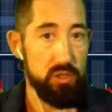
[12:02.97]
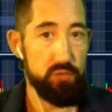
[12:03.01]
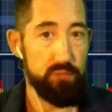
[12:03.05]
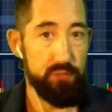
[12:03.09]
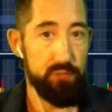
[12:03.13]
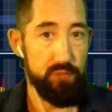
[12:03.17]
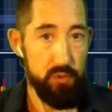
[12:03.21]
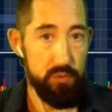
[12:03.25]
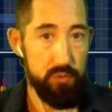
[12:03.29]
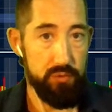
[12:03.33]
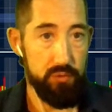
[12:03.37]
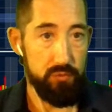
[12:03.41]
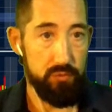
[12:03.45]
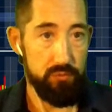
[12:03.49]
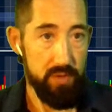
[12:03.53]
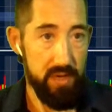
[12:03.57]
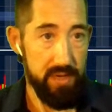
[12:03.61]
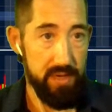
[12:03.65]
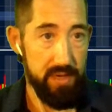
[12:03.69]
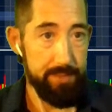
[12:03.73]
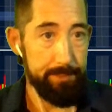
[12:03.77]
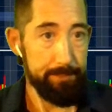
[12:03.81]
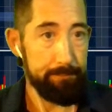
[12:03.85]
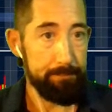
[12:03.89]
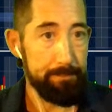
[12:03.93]
further,
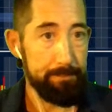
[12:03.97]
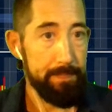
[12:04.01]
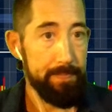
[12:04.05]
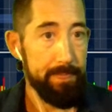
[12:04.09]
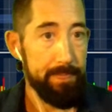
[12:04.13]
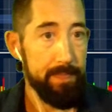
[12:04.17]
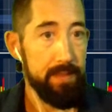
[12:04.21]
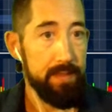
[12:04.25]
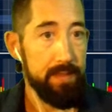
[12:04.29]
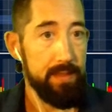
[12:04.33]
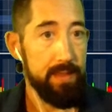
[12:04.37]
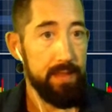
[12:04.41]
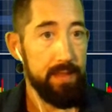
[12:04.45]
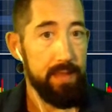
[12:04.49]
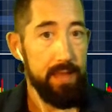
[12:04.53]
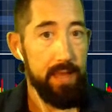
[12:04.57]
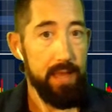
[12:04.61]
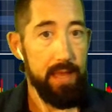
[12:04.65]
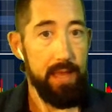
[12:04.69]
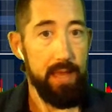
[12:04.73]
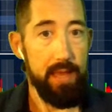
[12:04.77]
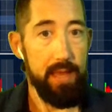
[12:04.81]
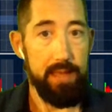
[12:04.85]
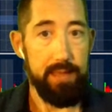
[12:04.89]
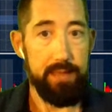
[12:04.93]
right?
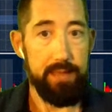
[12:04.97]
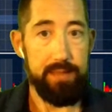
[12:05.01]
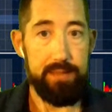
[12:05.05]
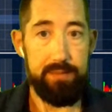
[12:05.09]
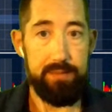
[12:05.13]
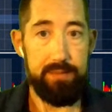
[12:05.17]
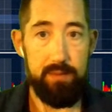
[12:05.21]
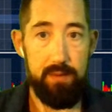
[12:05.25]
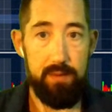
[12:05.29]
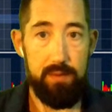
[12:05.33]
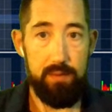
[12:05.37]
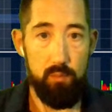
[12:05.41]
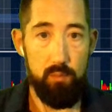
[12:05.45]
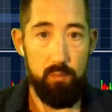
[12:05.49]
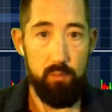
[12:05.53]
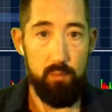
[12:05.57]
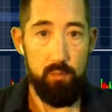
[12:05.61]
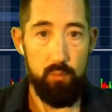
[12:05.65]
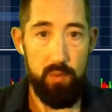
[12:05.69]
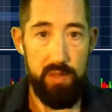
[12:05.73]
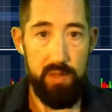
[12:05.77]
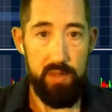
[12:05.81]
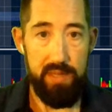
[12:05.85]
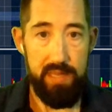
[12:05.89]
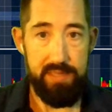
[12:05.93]
And
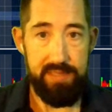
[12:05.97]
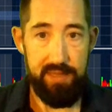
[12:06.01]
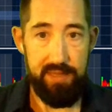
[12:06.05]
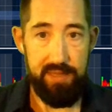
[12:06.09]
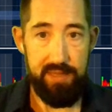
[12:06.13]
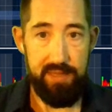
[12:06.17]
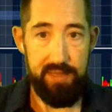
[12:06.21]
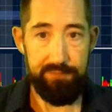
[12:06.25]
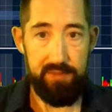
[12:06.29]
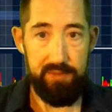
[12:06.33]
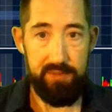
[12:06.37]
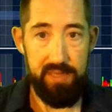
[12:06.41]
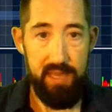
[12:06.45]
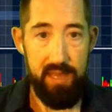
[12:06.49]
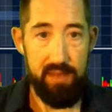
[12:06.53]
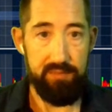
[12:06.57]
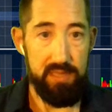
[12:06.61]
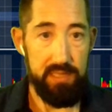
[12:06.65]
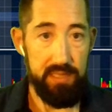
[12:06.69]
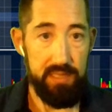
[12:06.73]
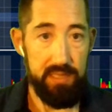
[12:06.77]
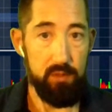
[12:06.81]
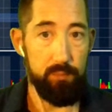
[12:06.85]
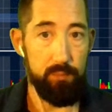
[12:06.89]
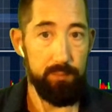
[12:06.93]
we definitely have a
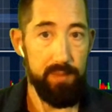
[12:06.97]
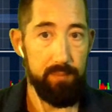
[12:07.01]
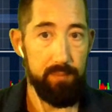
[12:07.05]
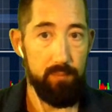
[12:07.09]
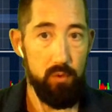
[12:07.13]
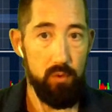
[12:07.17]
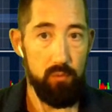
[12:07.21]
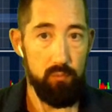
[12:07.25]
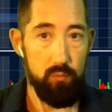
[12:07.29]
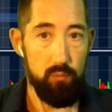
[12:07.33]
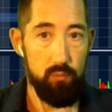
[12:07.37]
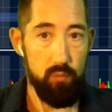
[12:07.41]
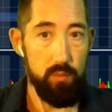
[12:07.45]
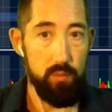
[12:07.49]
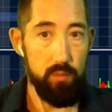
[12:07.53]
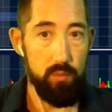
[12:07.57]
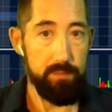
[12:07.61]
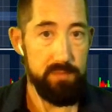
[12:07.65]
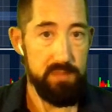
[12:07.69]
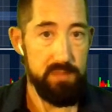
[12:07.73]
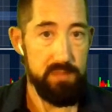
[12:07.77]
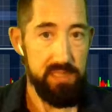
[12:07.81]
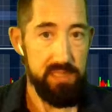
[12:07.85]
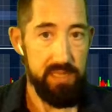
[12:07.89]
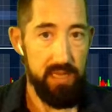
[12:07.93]
little bit more room
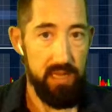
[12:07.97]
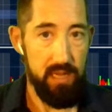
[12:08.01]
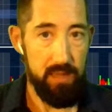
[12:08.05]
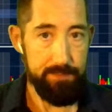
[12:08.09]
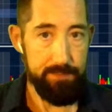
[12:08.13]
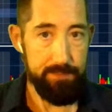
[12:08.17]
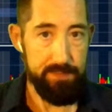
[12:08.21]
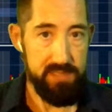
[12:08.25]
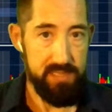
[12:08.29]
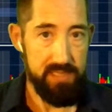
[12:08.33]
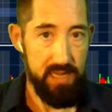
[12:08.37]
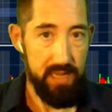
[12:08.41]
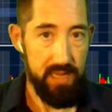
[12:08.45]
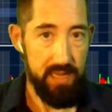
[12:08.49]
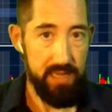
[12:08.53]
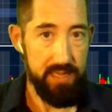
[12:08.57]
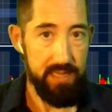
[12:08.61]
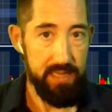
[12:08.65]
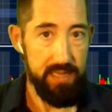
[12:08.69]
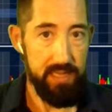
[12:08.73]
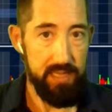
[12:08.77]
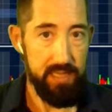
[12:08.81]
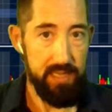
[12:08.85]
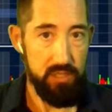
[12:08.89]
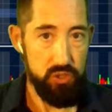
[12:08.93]
to the upside
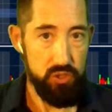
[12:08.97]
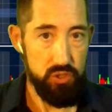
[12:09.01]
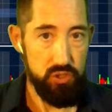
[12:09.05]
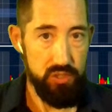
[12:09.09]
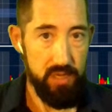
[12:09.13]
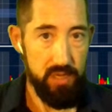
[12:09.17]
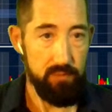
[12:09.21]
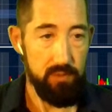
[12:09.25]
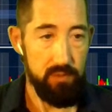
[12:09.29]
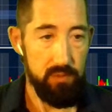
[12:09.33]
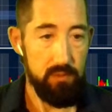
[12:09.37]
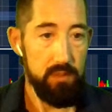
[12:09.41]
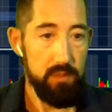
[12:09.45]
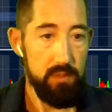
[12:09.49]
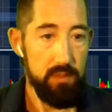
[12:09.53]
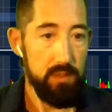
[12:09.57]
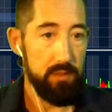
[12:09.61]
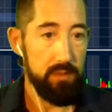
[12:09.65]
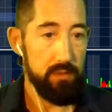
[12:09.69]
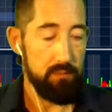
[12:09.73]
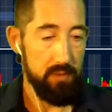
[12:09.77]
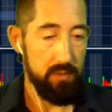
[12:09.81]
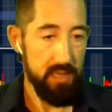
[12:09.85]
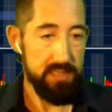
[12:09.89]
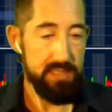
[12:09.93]
in general,
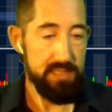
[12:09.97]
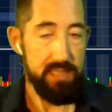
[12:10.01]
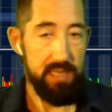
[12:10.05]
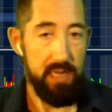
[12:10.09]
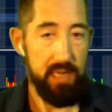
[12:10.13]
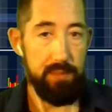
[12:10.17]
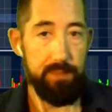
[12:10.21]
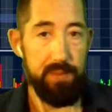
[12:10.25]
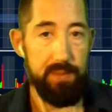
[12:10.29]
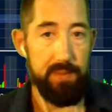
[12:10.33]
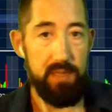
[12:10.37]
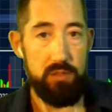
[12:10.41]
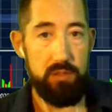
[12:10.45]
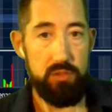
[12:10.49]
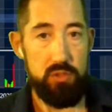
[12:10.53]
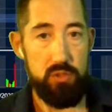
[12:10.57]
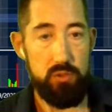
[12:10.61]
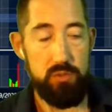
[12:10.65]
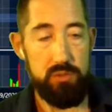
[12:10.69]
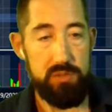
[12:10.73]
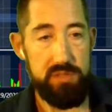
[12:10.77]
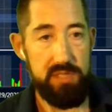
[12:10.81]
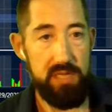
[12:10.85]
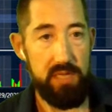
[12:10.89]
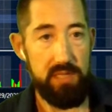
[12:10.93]
right? Today being
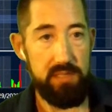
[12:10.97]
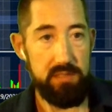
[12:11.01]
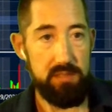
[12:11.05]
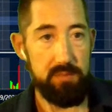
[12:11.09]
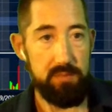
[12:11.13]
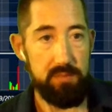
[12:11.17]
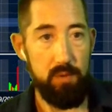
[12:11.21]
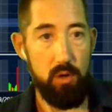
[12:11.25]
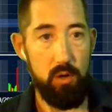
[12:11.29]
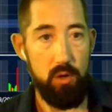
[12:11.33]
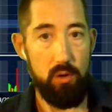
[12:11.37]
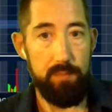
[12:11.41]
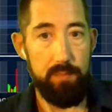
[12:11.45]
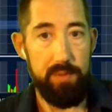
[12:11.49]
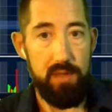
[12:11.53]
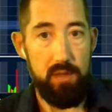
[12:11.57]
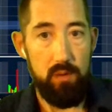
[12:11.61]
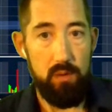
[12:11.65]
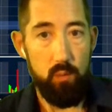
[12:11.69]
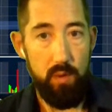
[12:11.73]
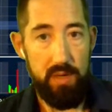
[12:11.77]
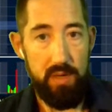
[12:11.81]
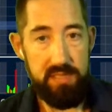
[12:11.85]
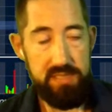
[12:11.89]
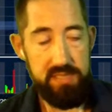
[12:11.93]
Tuesday, tomorrow
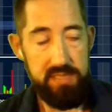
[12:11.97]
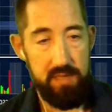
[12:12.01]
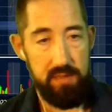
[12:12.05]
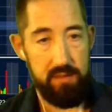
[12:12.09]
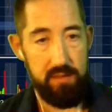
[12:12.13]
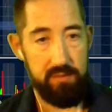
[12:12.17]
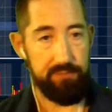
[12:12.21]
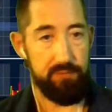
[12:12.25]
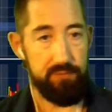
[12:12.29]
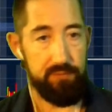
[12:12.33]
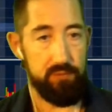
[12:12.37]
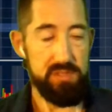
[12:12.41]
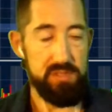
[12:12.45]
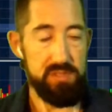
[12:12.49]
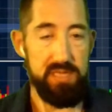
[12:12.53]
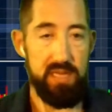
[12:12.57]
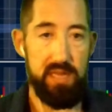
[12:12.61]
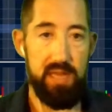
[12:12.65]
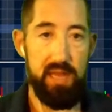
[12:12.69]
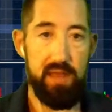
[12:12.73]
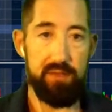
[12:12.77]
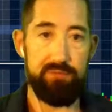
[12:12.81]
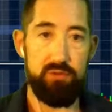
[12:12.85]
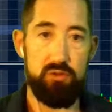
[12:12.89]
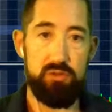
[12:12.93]
being Wednesday, the first
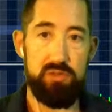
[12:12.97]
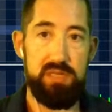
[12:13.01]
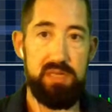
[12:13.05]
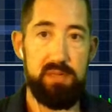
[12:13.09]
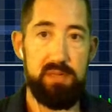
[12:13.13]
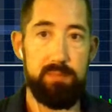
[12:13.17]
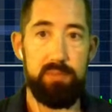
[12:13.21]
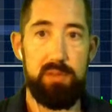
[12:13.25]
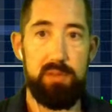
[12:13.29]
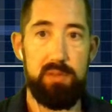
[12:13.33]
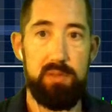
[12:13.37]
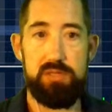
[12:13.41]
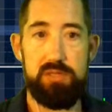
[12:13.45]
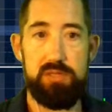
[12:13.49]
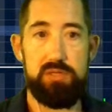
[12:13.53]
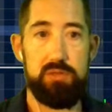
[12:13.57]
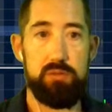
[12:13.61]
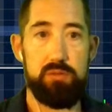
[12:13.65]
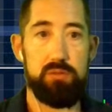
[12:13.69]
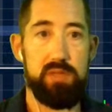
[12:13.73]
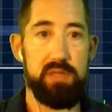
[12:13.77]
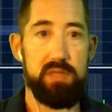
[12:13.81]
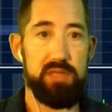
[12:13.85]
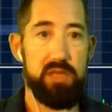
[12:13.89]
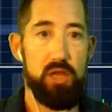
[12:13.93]
day after T plus two
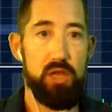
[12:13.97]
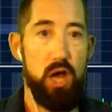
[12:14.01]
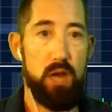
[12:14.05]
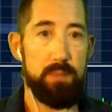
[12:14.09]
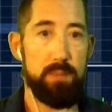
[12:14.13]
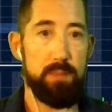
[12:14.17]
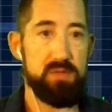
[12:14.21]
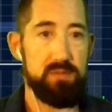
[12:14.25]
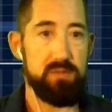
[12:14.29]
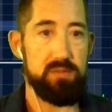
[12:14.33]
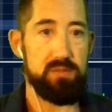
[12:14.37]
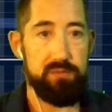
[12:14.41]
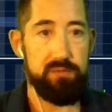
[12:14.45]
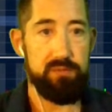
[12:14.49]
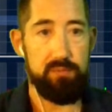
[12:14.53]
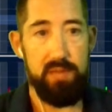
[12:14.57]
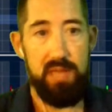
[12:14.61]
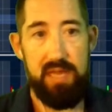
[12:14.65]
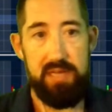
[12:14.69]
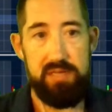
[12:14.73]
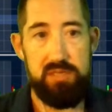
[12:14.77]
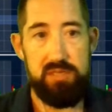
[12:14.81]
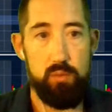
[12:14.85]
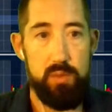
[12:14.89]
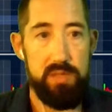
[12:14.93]
that the options from
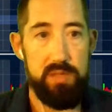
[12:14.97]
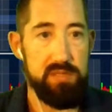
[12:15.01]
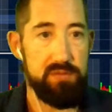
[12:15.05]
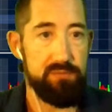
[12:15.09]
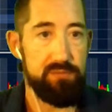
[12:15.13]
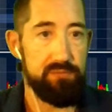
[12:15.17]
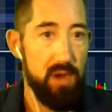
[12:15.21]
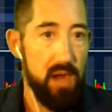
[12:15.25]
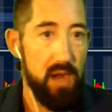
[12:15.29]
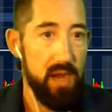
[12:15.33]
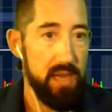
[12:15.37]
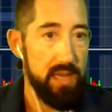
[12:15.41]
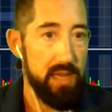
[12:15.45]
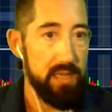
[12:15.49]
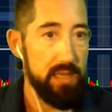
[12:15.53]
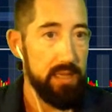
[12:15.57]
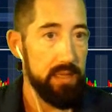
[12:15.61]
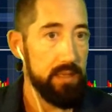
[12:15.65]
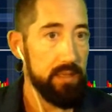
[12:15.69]
last week's Friday